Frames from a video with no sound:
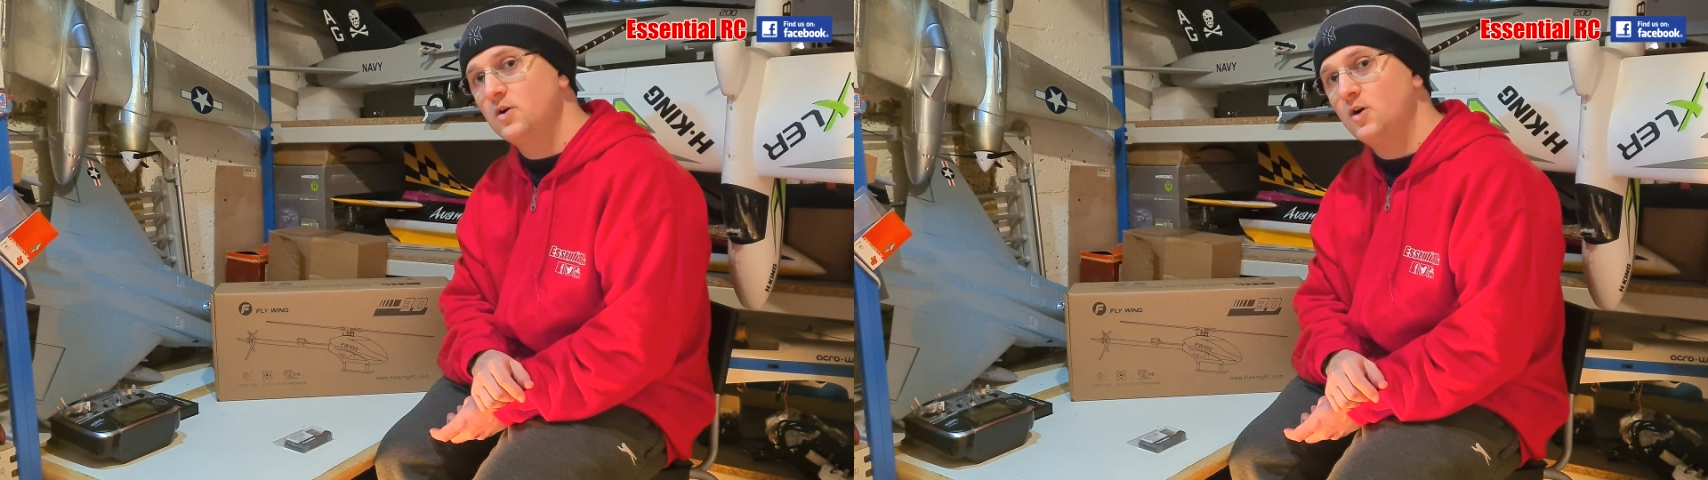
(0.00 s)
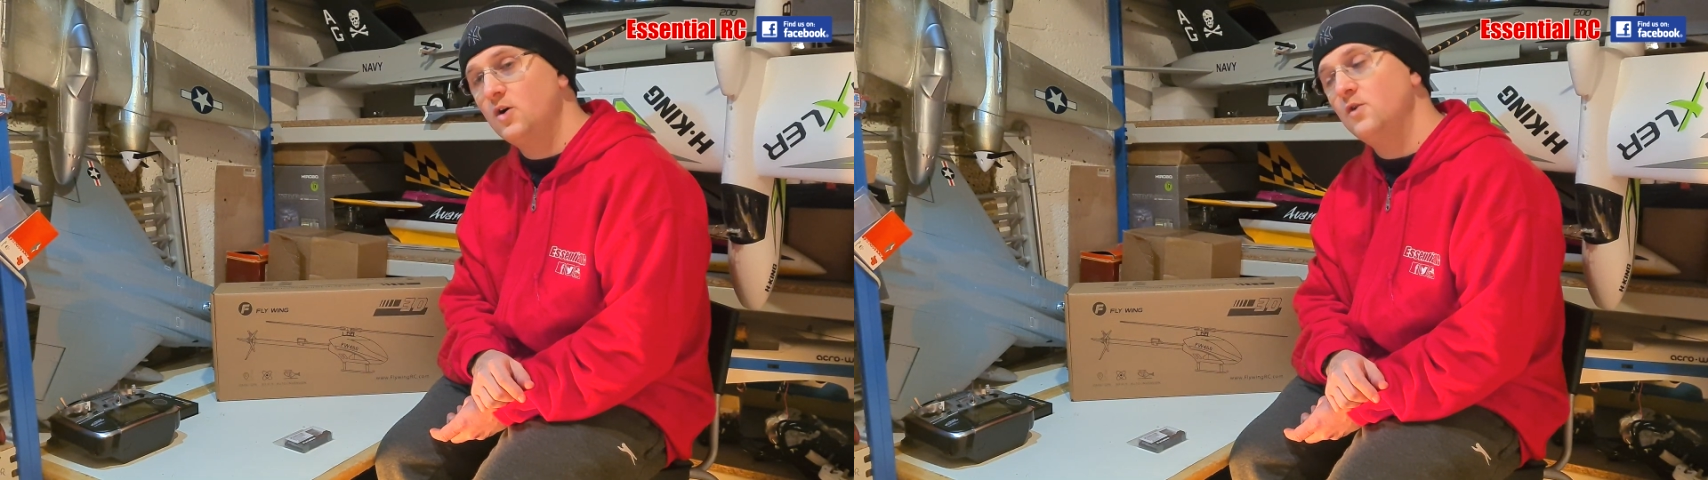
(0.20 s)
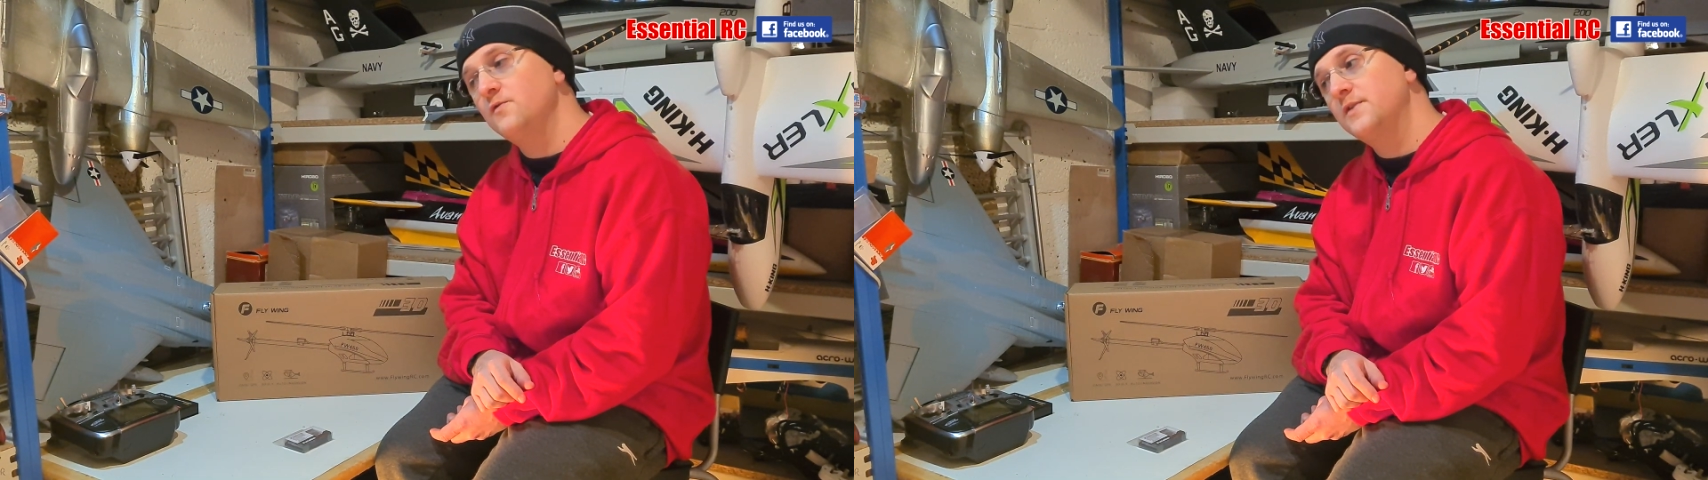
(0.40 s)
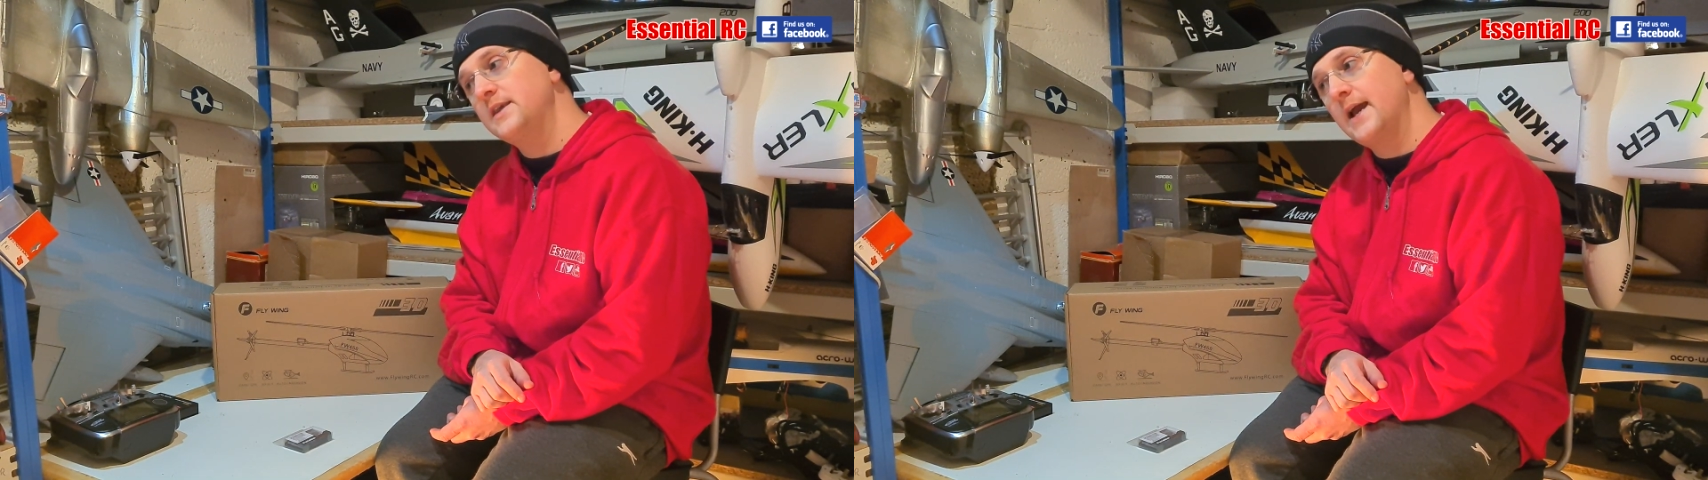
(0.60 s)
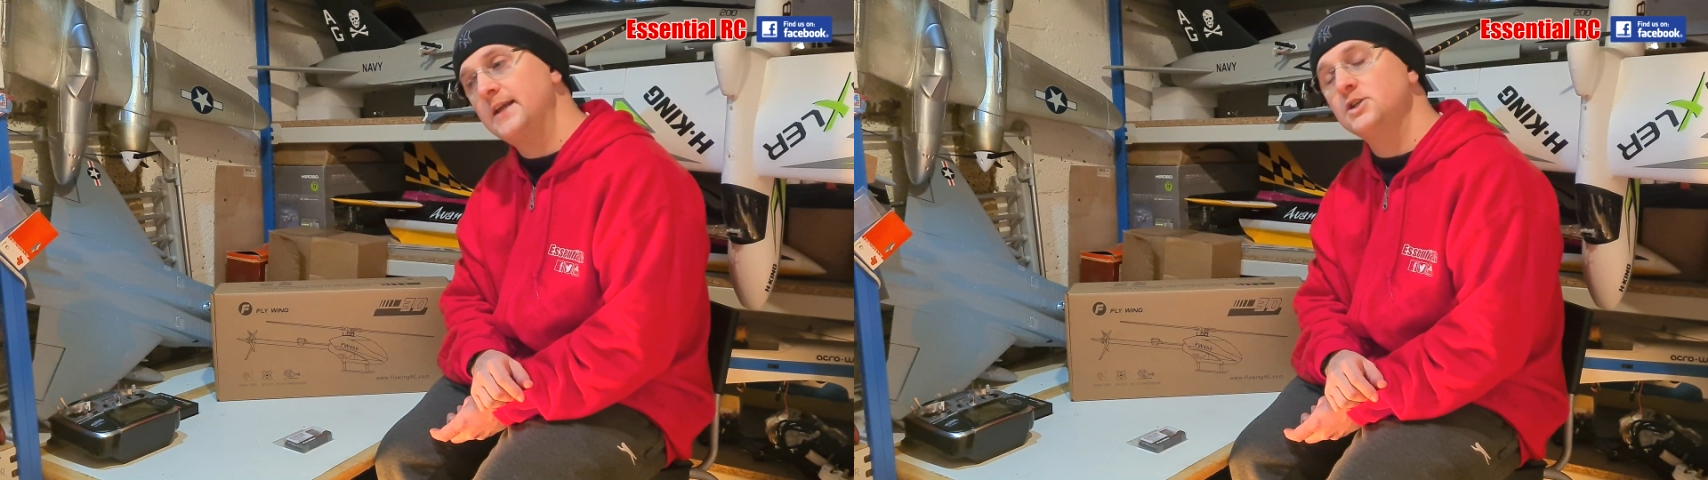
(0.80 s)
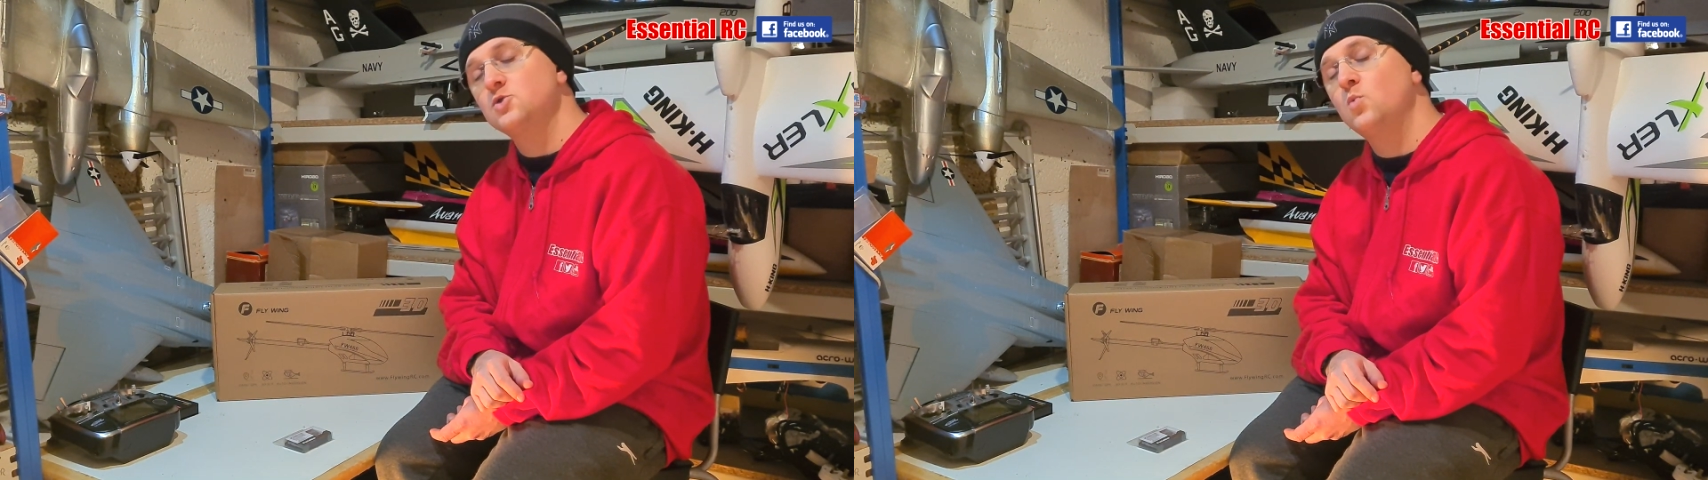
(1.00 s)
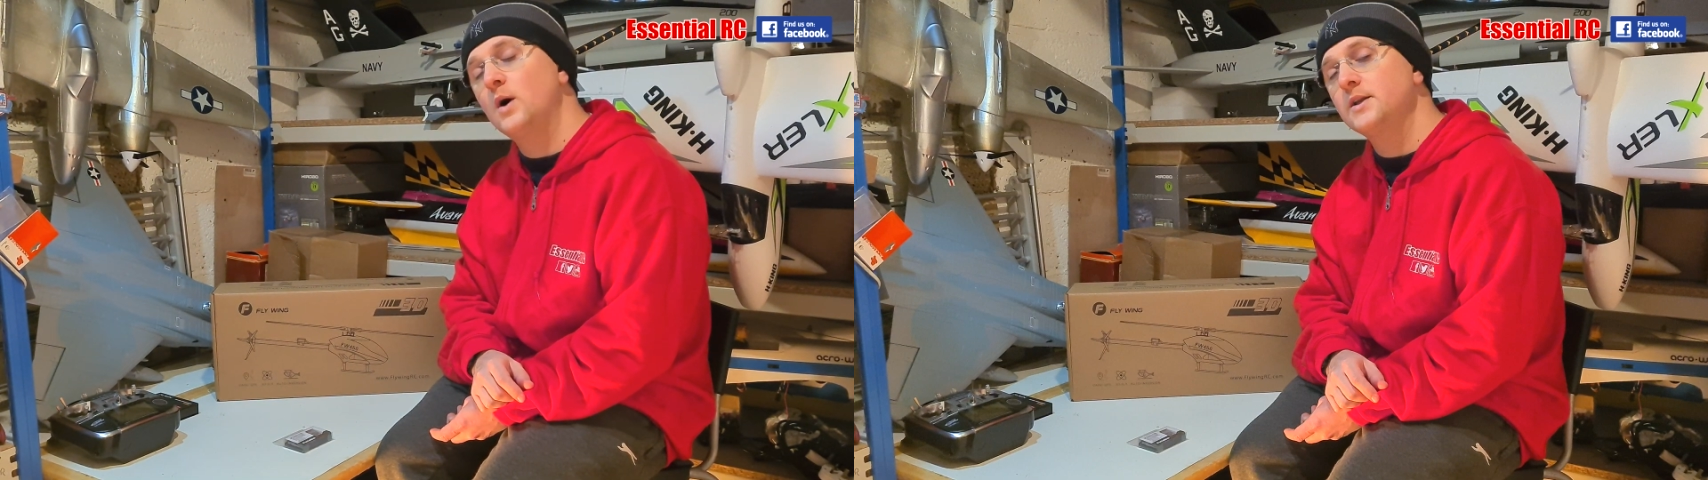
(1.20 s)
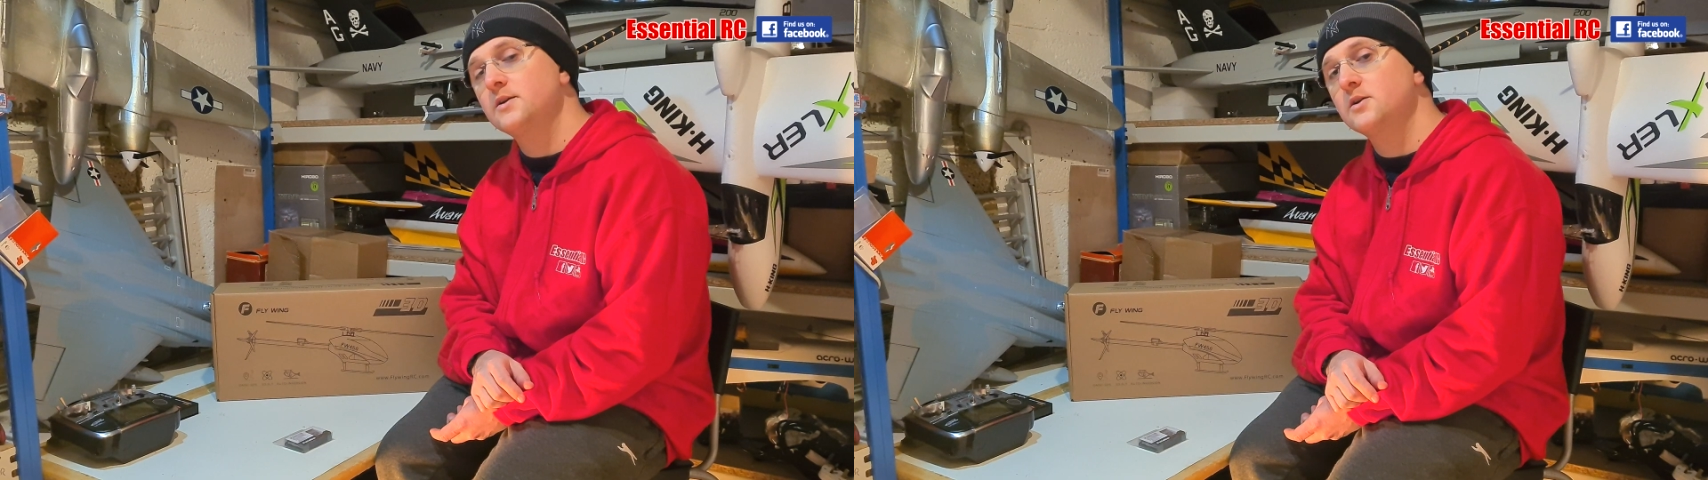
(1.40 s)
of the
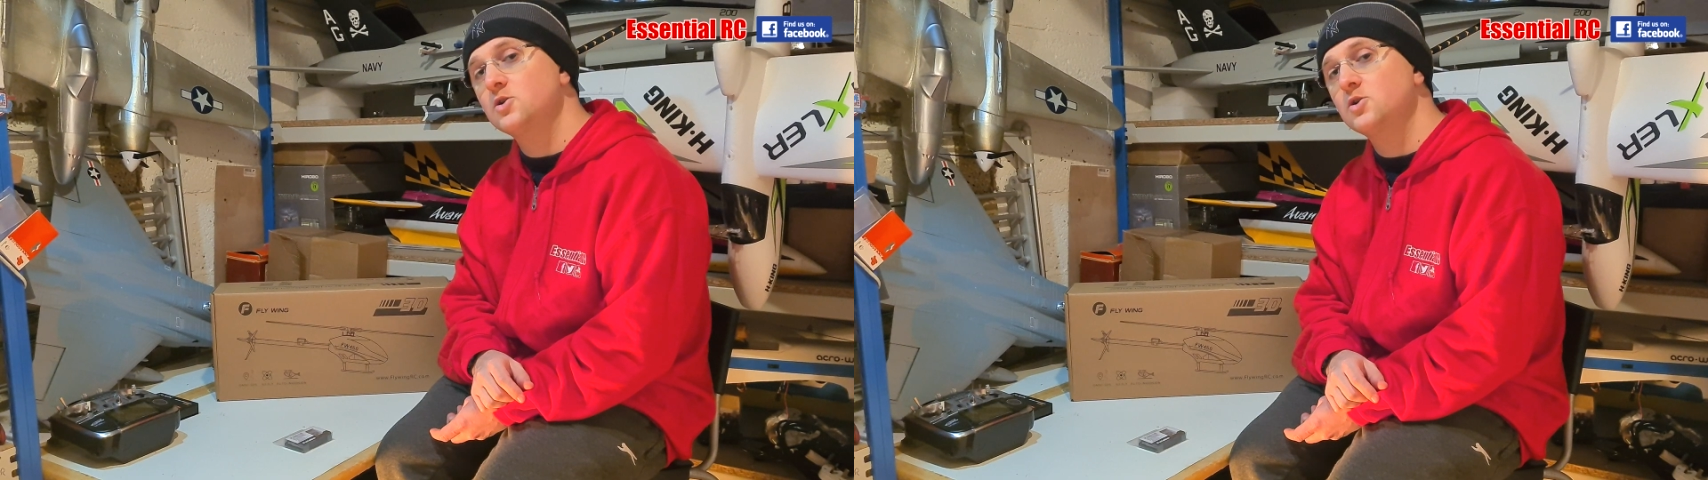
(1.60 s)
H1